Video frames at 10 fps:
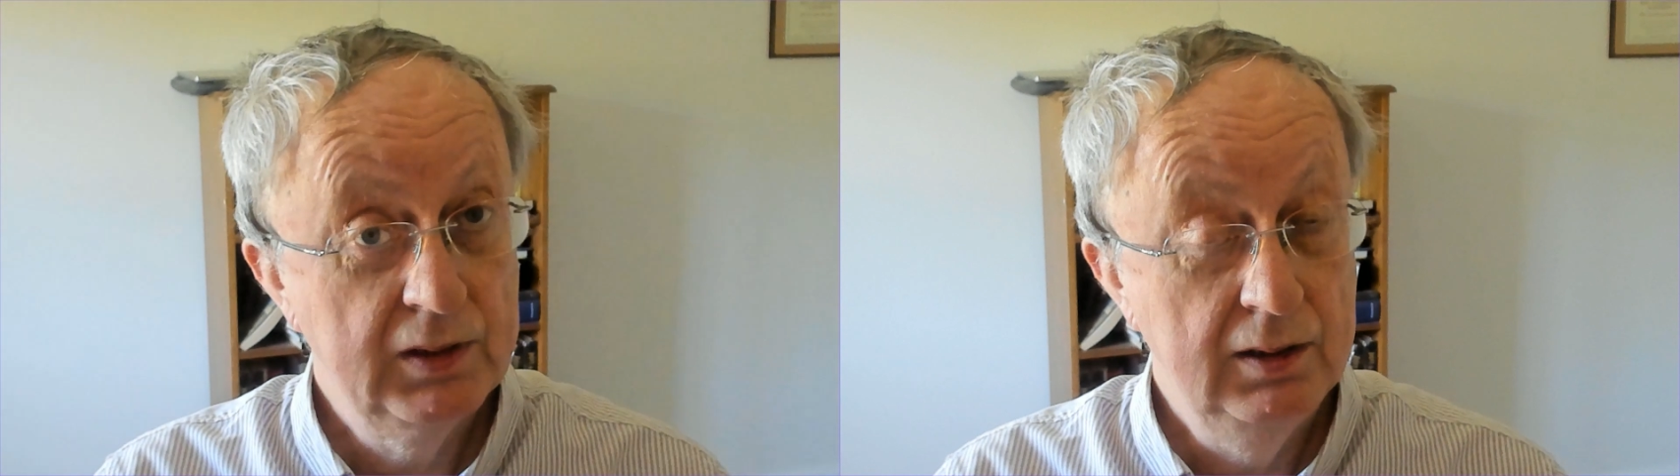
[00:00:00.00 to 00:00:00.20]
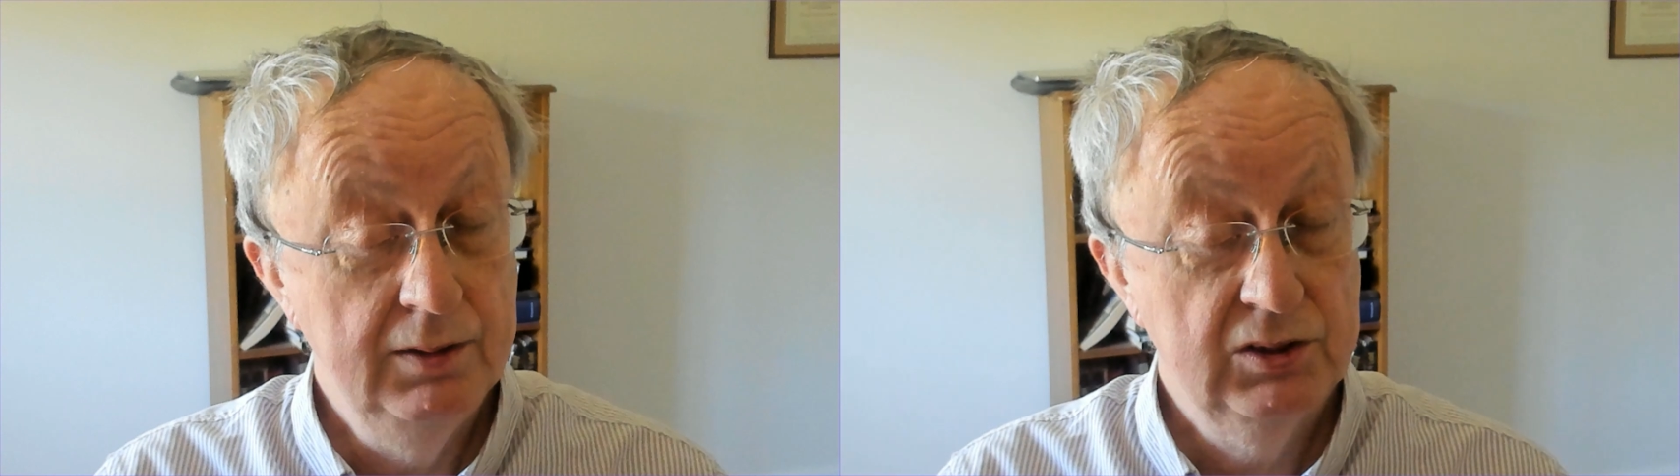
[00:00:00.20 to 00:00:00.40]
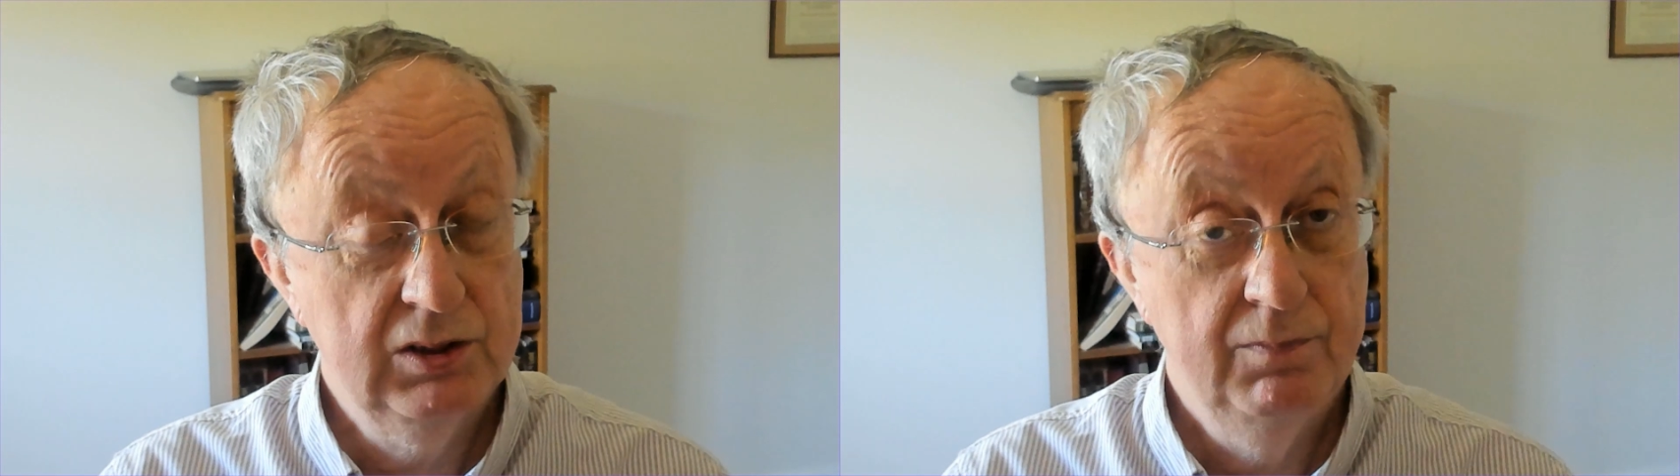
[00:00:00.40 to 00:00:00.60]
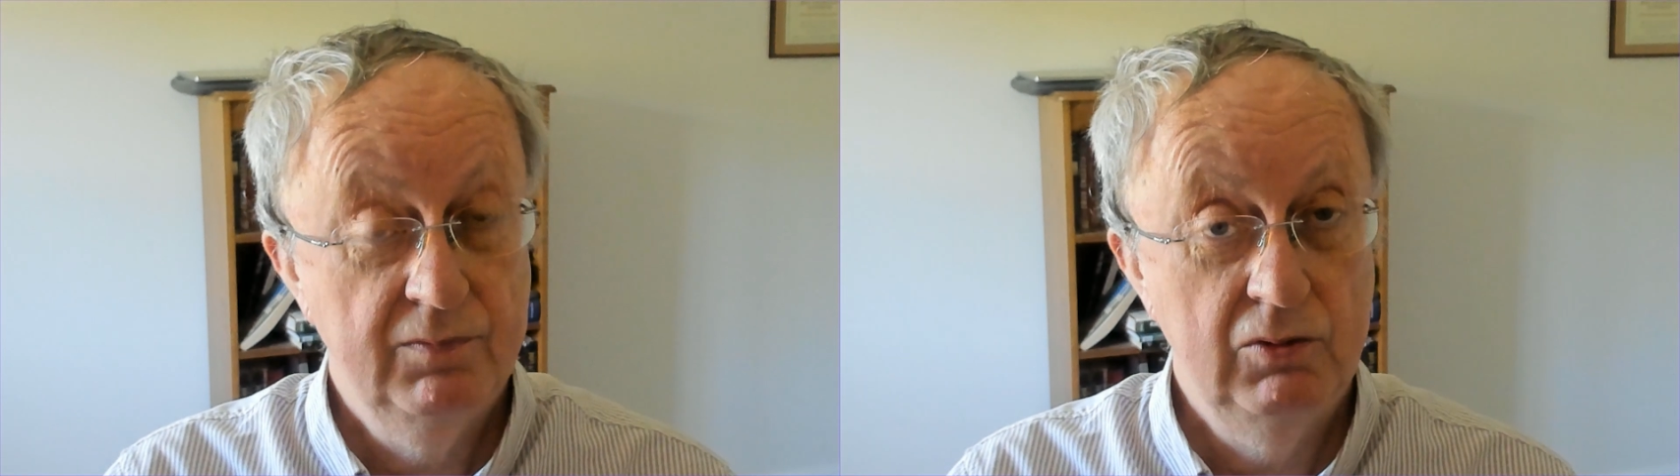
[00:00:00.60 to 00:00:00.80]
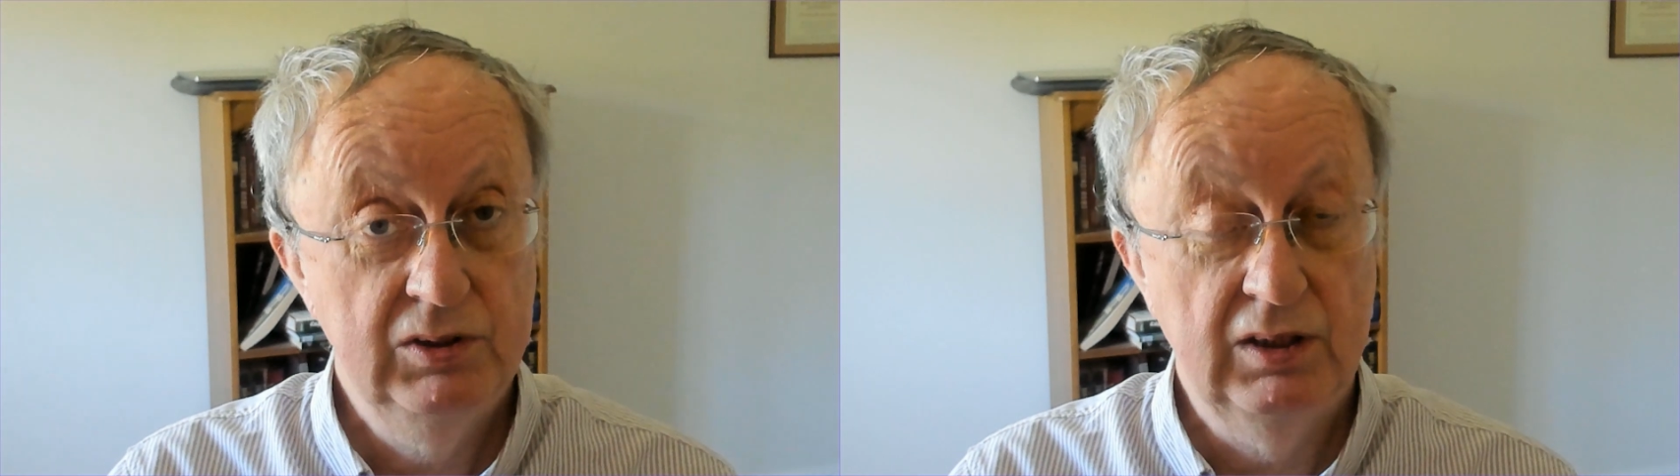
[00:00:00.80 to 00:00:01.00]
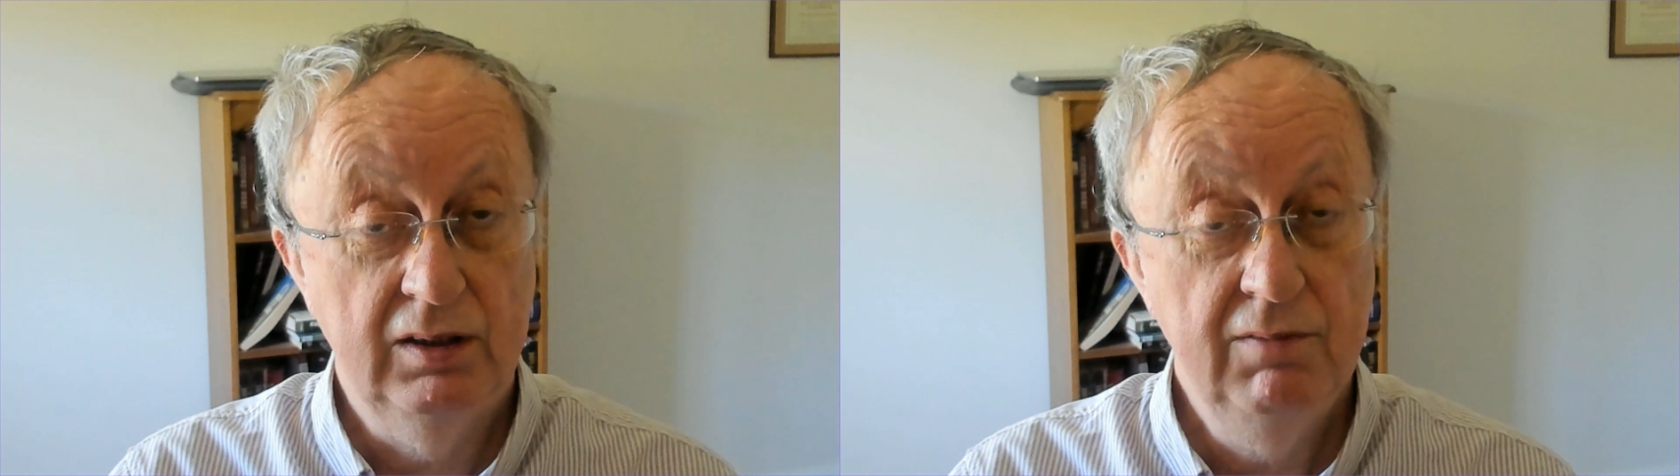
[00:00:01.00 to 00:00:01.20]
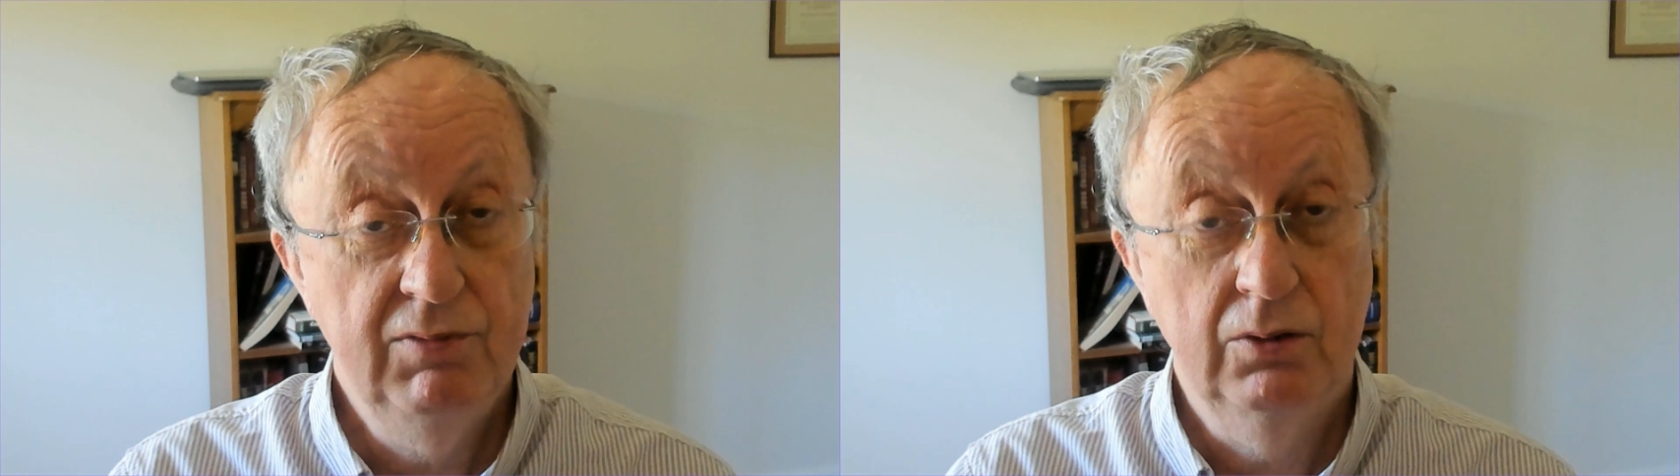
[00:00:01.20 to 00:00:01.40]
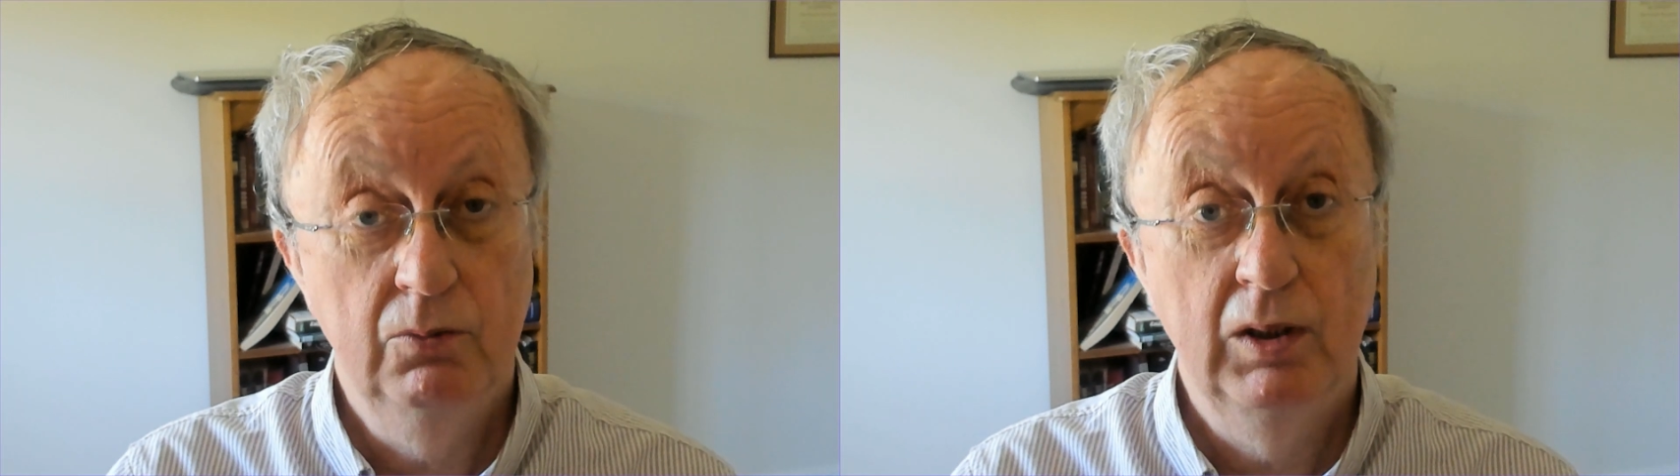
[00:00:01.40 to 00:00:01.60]
in some very
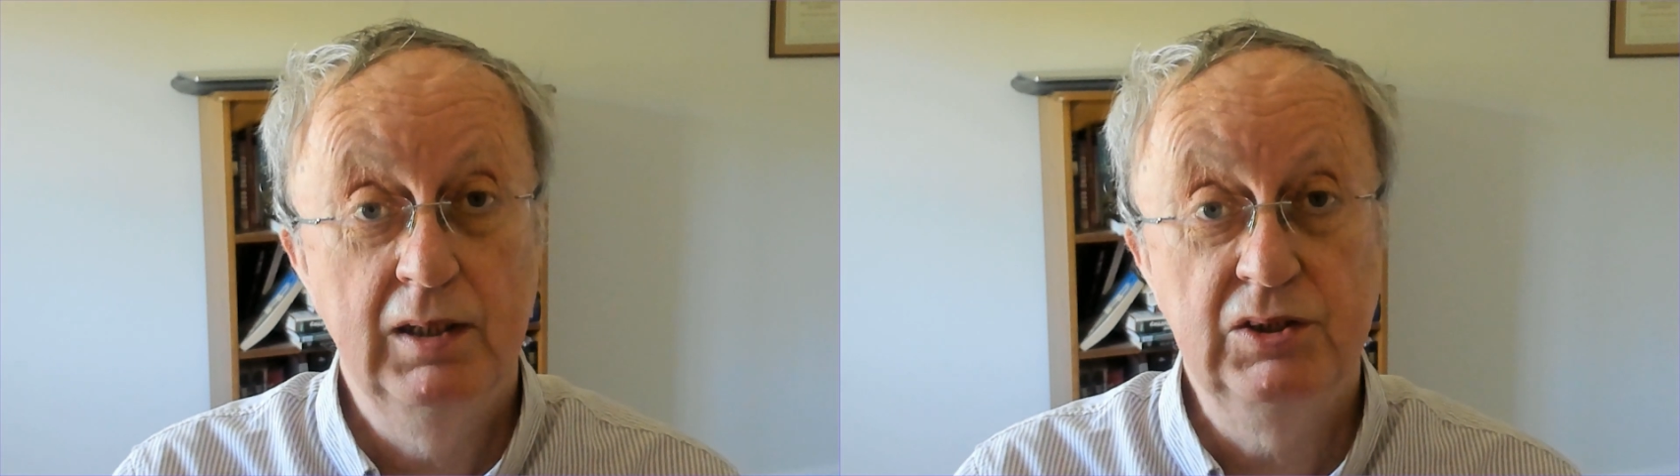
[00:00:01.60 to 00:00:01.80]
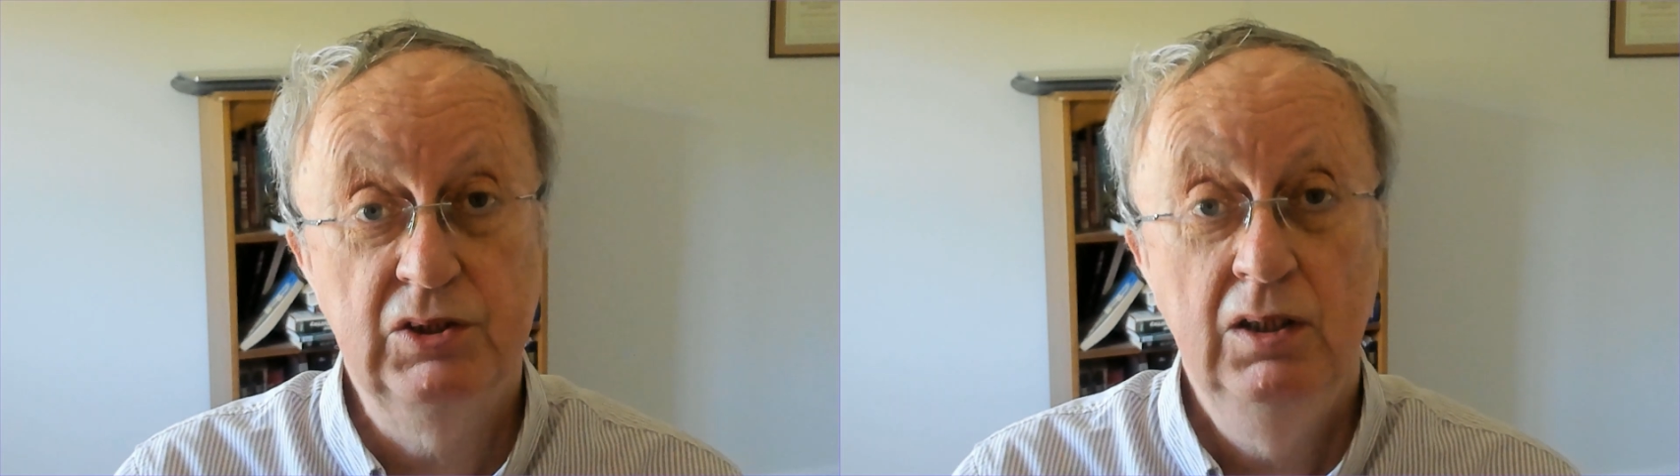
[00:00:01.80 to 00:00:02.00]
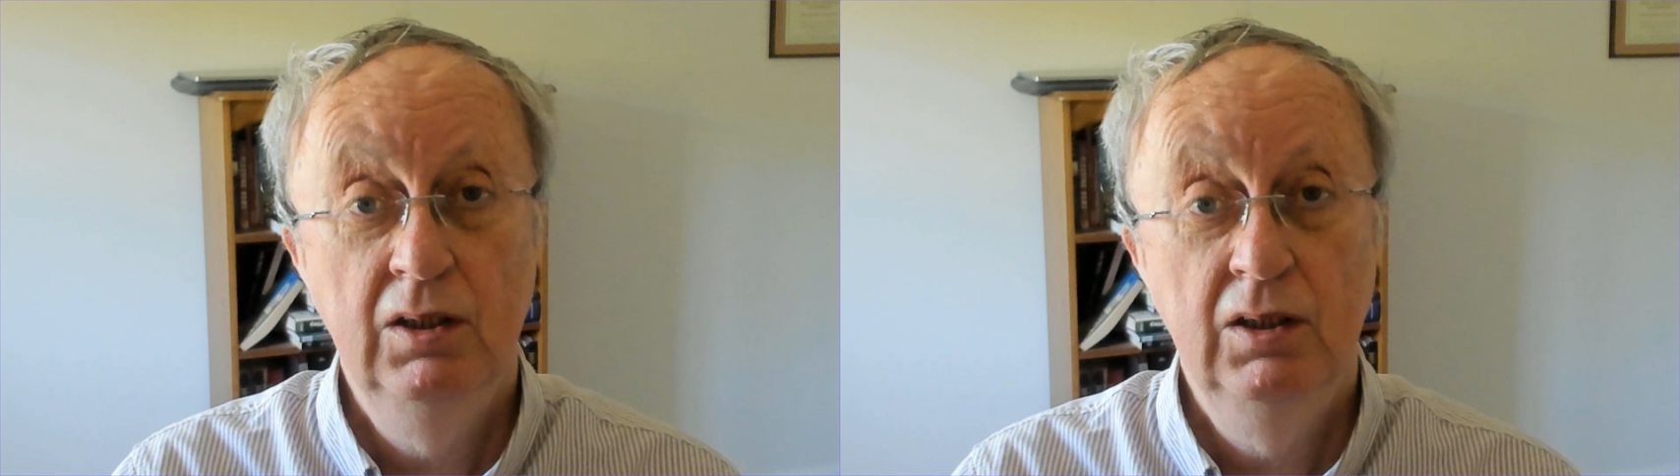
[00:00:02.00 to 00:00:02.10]
significant ways